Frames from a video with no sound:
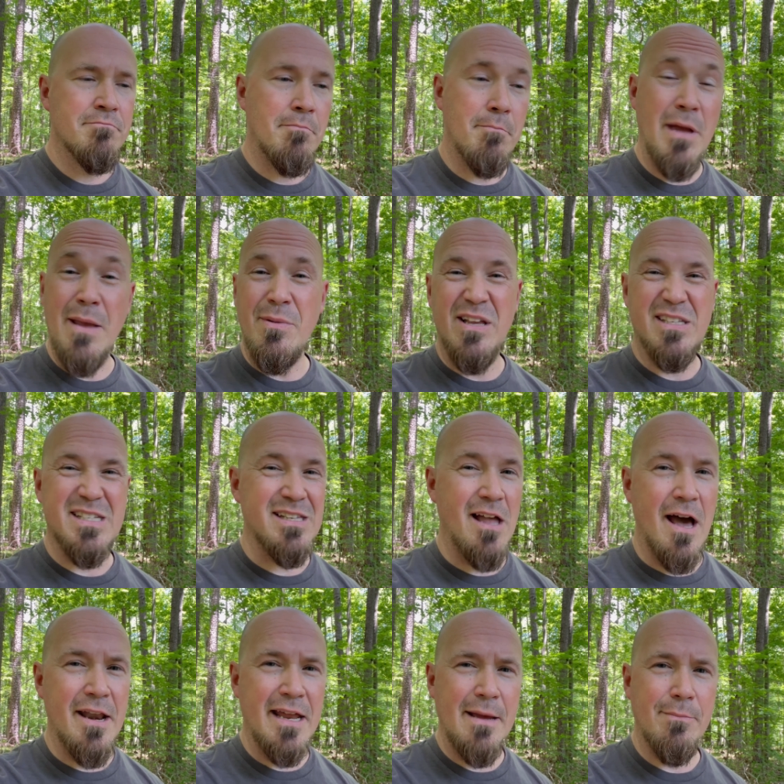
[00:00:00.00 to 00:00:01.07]
Maybe it's
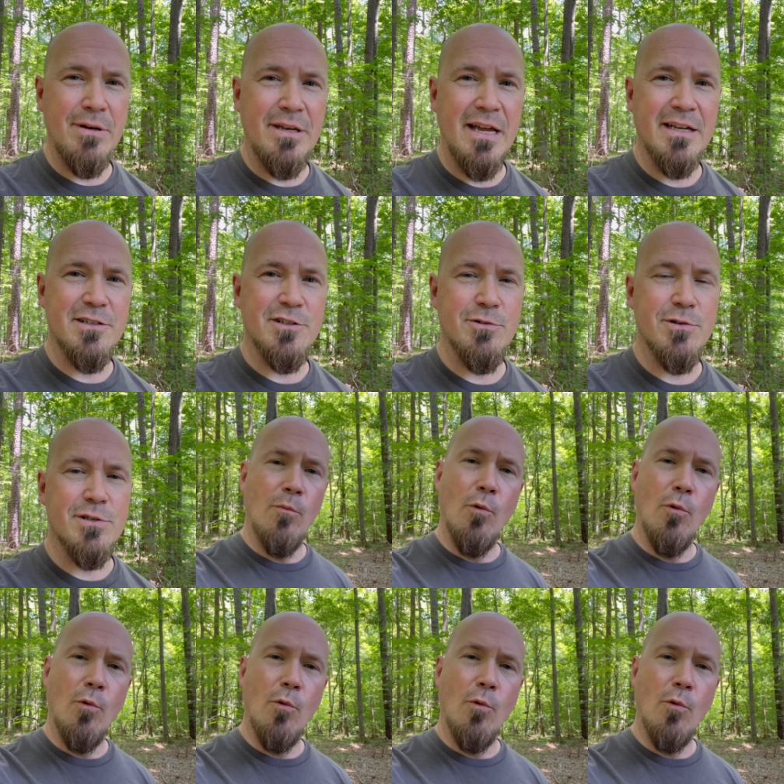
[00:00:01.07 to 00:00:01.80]
not ambidextrous.